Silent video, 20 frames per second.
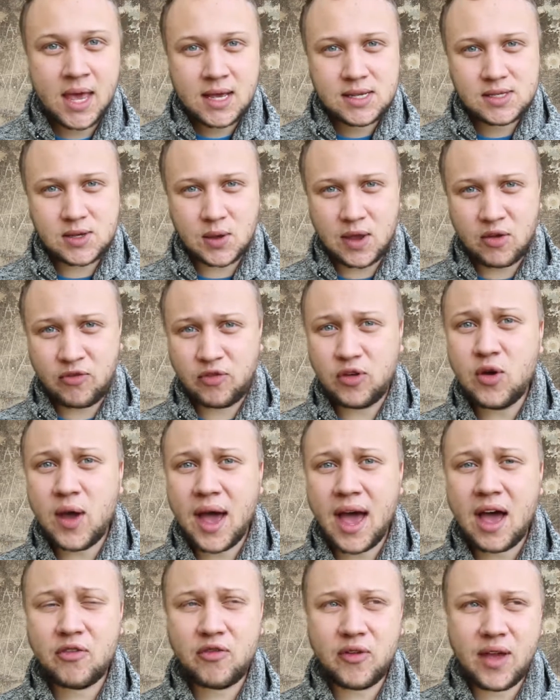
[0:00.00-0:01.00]
So if you
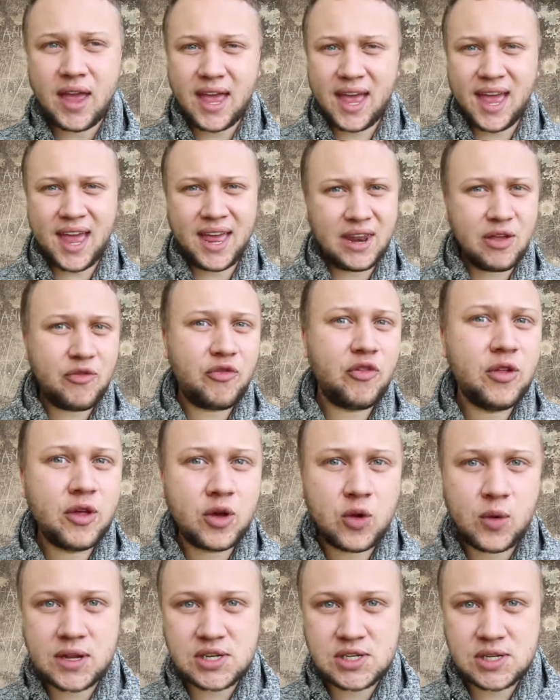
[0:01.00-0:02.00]
have any further
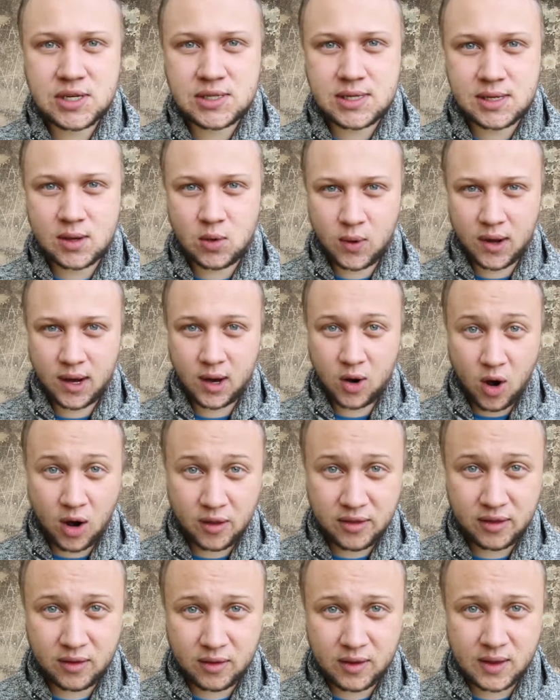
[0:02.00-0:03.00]
questions
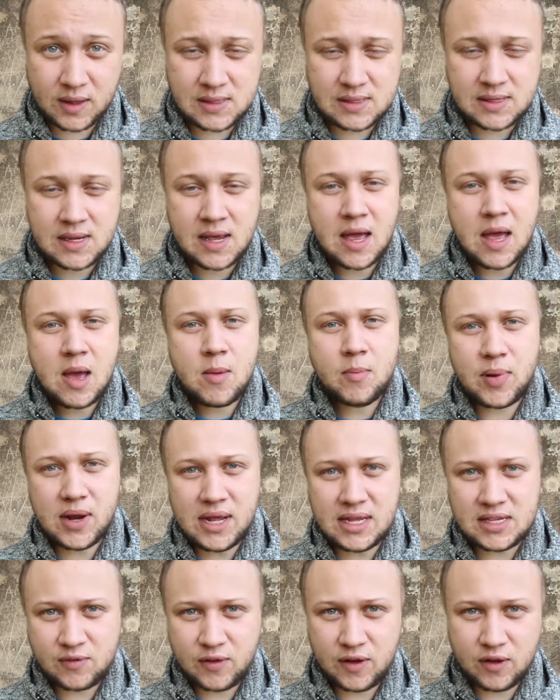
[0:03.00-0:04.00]
regarding this,
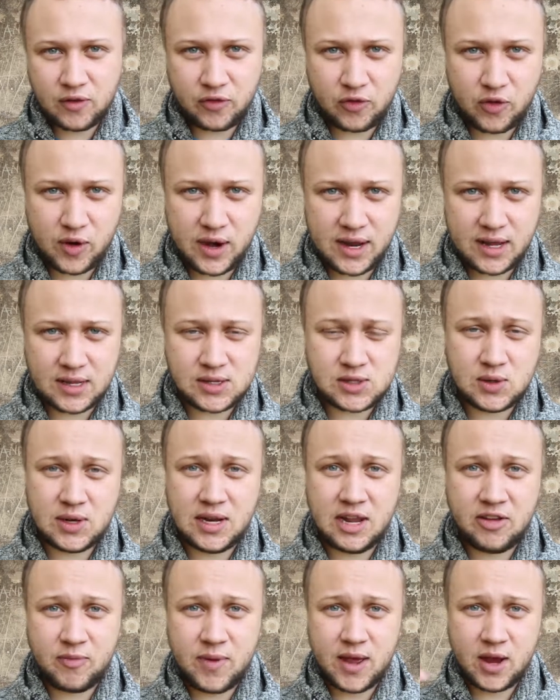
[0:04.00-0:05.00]
please feel free to
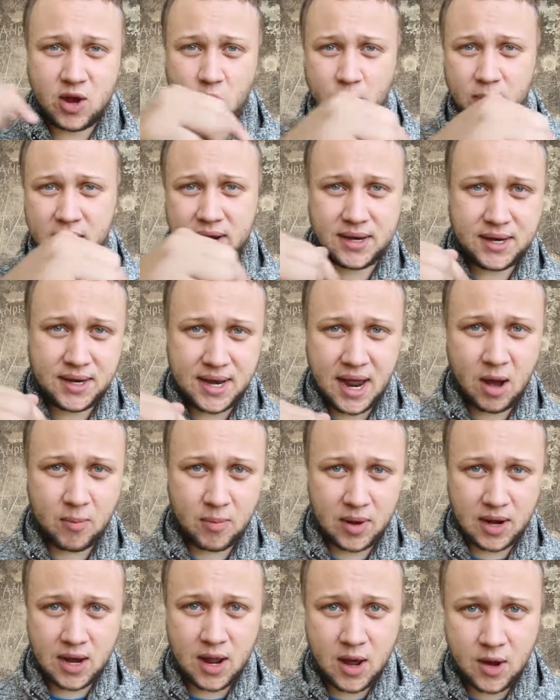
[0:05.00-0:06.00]
leave me a comment down
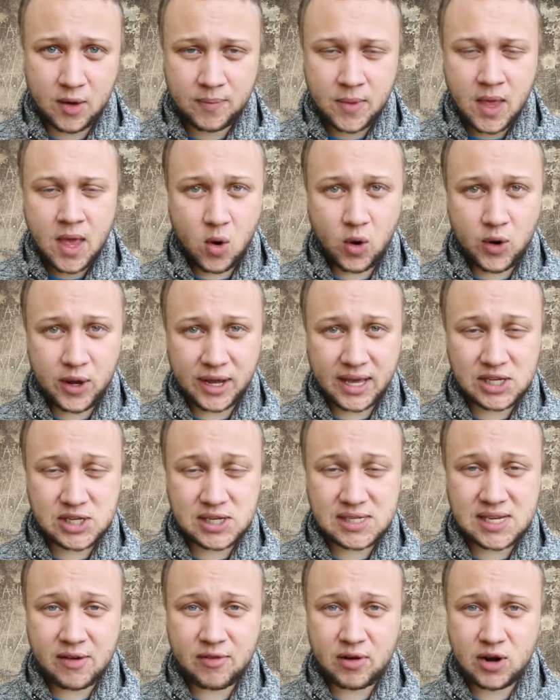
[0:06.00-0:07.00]
below, or you can
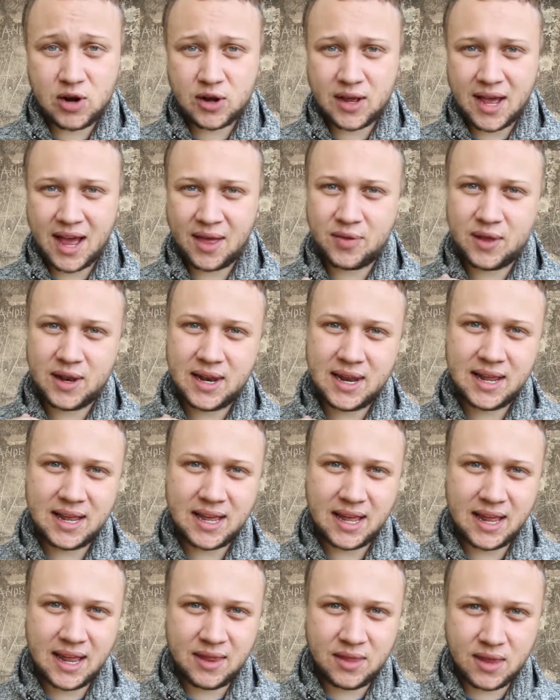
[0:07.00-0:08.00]
just have a look at the
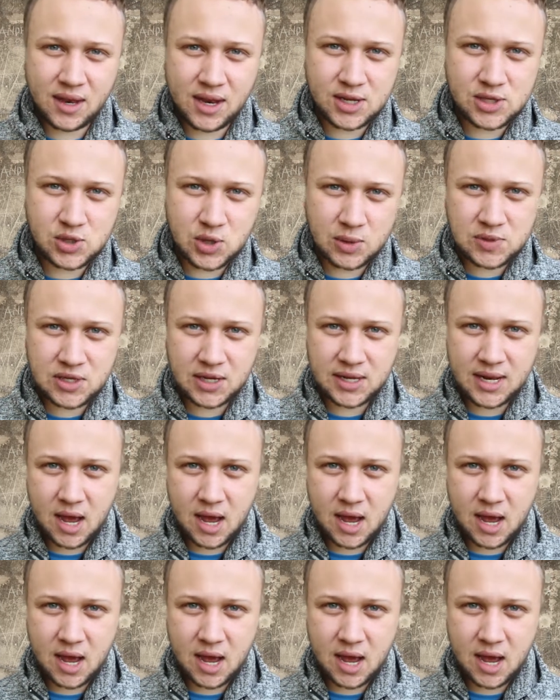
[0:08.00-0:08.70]
link in the description